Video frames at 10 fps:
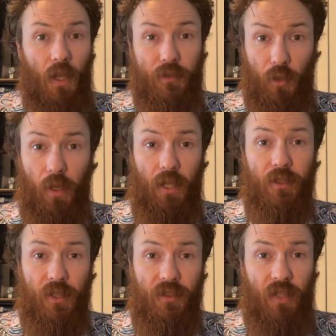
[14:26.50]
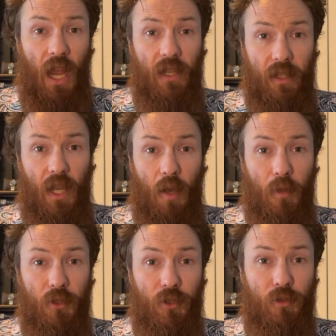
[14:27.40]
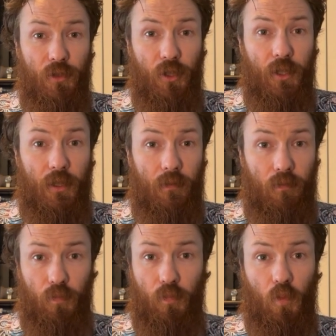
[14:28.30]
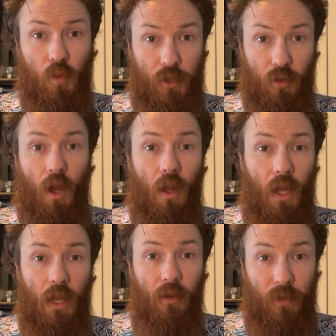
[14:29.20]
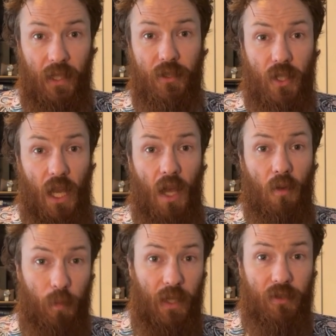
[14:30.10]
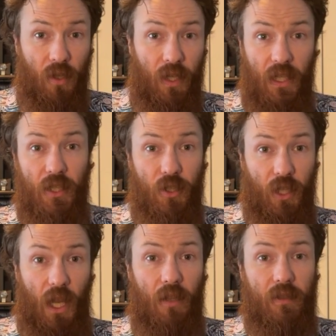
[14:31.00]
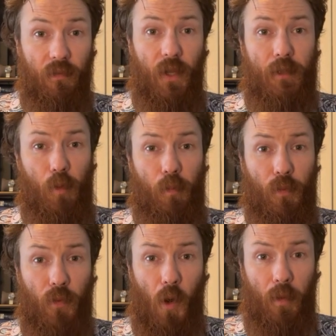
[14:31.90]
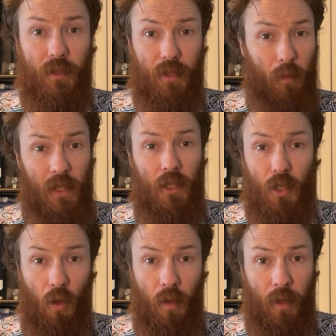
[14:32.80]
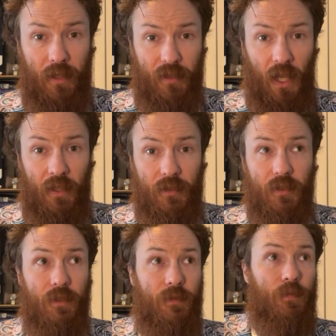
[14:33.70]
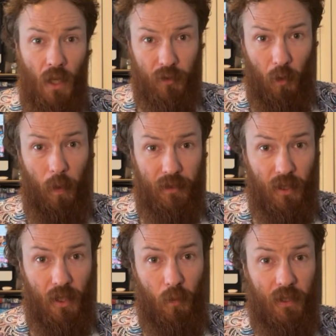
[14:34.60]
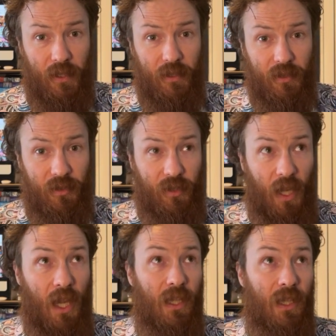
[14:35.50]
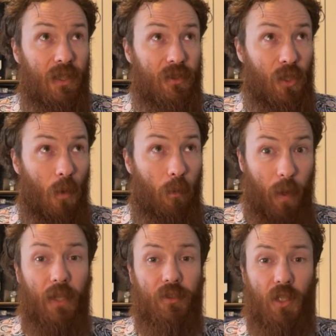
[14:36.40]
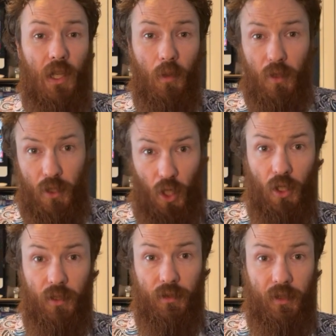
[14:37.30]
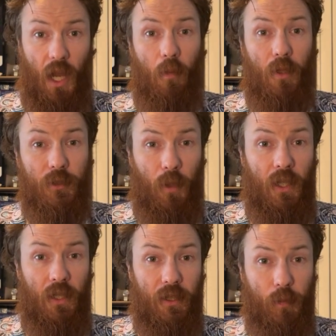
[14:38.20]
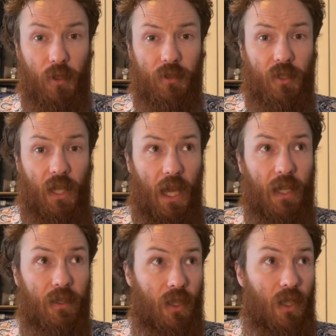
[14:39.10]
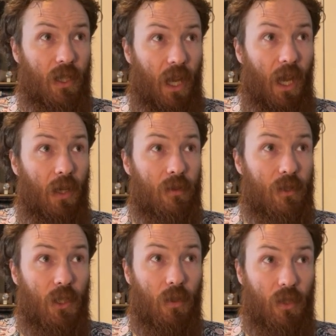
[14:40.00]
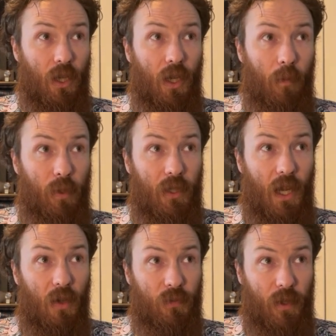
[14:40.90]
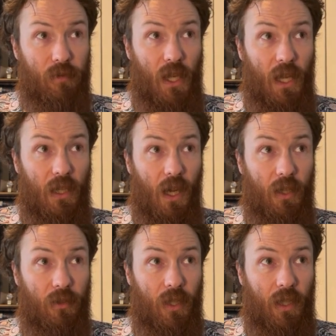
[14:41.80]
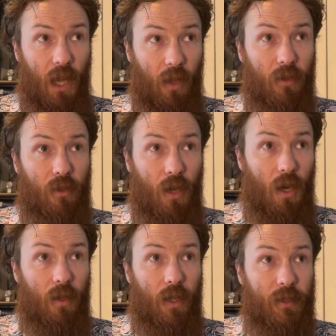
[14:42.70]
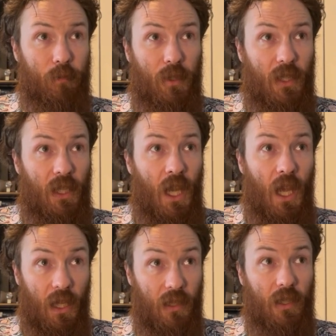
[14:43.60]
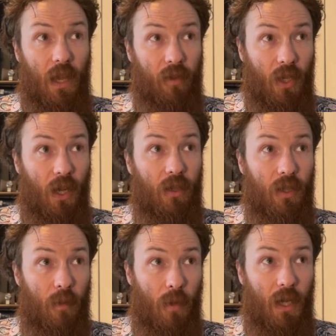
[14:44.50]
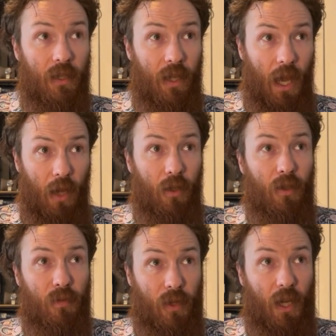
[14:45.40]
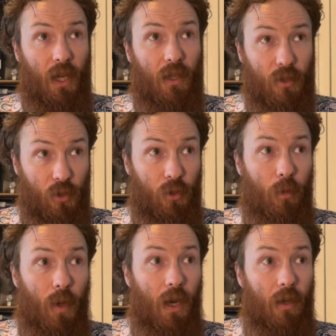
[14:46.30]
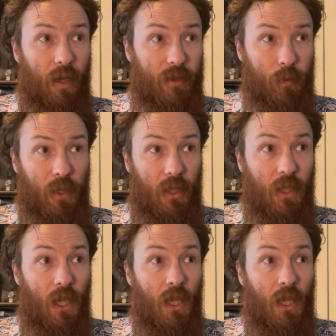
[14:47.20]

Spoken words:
So here's exactly how much you should withdraw out of each account based on each account's investment performance. I mean, it only makes sense. So basically what this is saying is, based on the returns and how much money this person had in their account, they're going to pull out $5,800 out of their RRSP and $1,100 a month out of their group RRSP.